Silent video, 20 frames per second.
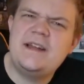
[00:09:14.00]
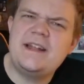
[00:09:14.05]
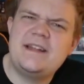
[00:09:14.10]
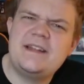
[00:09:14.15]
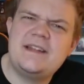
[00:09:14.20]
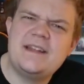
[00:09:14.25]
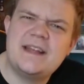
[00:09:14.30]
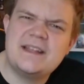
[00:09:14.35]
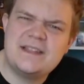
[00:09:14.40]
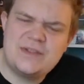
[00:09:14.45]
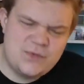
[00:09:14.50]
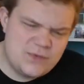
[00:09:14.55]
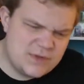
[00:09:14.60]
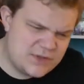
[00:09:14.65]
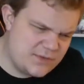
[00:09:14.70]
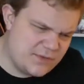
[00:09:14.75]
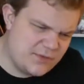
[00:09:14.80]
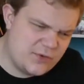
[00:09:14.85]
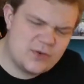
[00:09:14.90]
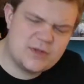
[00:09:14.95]
that as soon as
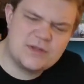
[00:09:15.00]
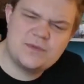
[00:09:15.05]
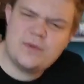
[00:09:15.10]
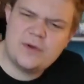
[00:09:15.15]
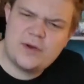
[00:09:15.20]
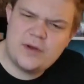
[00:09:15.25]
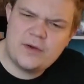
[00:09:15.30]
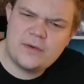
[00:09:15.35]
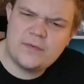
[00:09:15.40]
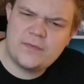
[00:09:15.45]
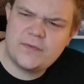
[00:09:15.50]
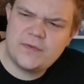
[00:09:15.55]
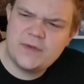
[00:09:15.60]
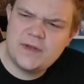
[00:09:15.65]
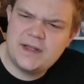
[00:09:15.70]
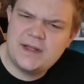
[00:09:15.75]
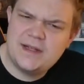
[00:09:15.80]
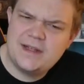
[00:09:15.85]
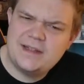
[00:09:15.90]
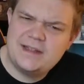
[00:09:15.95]
you've crossed one off,
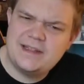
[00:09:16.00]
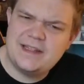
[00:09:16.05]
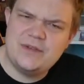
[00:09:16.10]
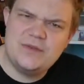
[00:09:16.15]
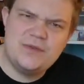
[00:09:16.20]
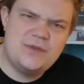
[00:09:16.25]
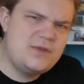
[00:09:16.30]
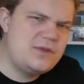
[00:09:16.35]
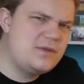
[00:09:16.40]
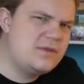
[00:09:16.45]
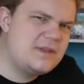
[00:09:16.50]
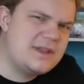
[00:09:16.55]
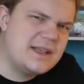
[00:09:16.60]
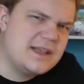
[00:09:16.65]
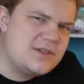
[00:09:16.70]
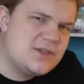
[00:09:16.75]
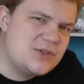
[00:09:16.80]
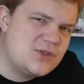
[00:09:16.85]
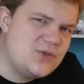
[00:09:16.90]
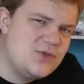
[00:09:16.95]
then
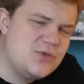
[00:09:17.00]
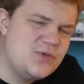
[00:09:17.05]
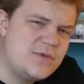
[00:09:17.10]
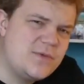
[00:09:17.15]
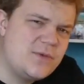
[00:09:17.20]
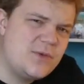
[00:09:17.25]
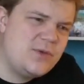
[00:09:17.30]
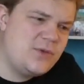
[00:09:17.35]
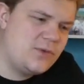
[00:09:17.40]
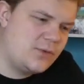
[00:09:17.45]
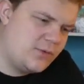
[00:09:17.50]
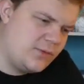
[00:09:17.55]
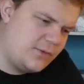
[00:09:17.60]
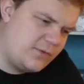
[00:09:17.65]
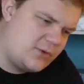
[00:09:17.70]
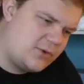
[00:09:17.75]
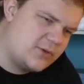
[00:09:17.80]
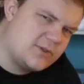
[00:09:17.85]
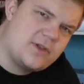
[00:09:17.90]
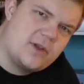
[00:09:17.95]
they're just useful, you've
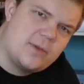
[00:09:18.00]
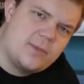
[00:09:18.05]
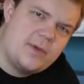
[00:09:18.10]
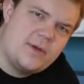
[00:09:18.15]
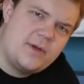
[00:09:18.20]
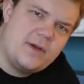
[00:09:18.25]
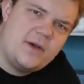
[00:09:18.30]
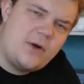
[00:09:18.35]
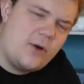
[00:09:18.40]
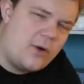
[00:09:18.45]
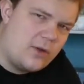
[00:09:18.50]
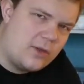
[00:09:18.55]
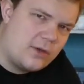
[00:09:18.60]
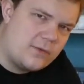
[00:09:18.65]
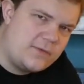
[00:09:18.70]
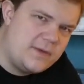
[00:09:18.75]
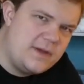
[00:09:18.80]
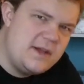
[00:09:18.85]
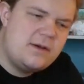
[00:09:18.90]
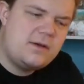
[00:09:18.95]
crossed it up all
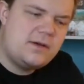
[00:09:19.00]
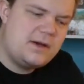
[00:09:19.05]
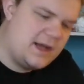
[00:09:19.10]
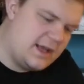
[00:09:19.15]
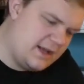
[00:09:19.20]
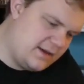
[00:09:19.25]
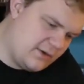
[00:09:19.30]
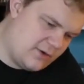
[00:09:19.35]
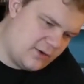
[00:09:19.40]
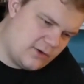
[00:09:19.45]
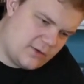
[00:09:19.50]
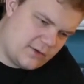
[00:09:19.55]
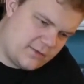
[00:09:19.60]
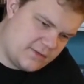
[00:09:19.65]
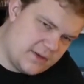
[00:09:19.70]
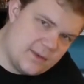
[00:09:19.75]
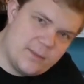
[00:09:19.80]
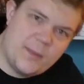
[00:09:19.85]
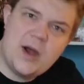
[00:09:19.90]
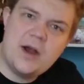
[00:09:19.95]
off here and all off
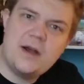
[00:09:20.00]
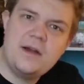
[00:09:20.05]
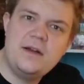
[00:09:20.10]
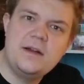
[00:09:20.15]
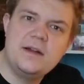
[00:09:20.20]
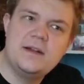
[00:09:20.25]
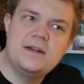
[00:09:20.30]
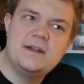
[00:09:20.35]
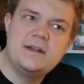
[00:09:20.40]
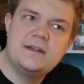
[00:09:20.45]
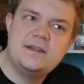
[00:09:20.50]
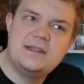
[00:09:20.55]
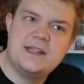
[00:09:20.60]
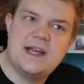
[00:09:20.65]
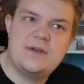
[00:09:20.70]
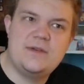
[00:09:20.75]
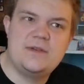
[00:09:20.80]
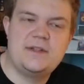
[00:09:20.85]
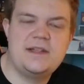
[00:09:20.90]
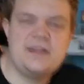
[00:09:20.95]
in the barn.
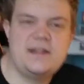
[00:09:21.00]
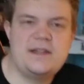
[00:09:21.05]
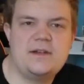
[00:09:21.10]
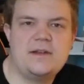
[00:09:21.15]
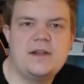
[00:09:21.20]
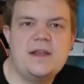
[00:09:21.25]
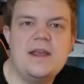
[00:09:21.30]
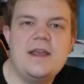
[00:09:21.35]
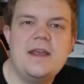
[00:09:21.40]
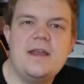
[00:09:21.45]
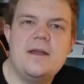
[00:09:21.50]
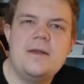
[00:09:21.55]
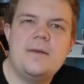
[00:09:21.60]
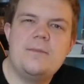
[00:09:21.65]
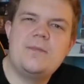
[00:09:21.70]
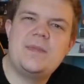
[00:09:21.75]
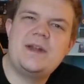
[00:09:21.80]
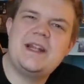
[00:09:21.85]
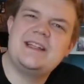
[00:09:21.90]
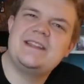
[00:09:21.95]
Now,
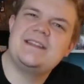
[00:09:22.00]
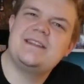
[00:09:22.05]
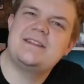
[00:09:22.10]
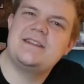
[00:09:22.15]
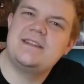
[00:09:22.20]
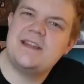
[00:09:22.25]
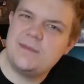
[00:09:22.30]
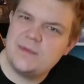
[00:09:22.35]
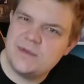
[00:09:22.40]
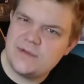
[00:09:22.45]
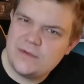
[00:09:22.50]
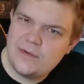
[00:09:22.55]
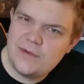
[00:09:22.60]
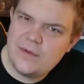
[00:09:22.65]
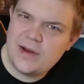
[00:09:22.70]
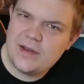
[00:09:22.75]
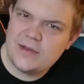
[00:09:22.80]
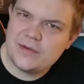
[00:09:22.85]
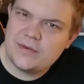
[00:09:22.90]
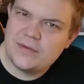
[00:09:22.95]
but that's the same in
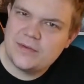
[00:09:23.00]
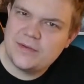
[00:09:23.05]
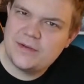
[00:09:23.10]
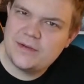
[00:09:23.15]
Zooloretto.